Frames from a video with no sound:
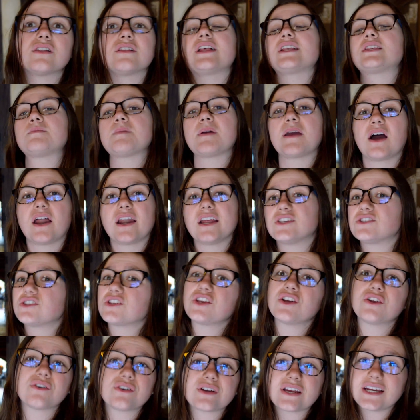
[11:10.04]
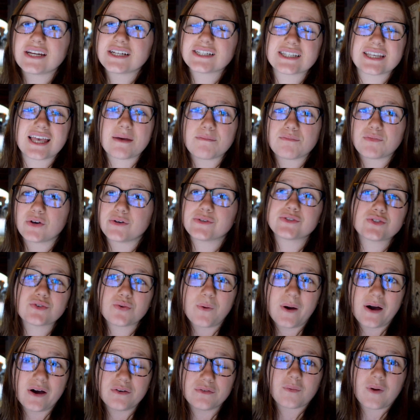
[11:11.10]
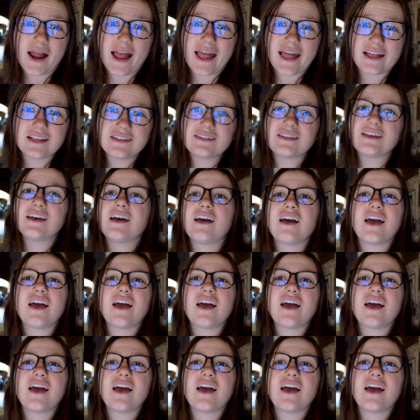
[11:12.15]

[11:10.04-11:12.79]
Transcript: Let's be honest, you don't need to skip those 12 rides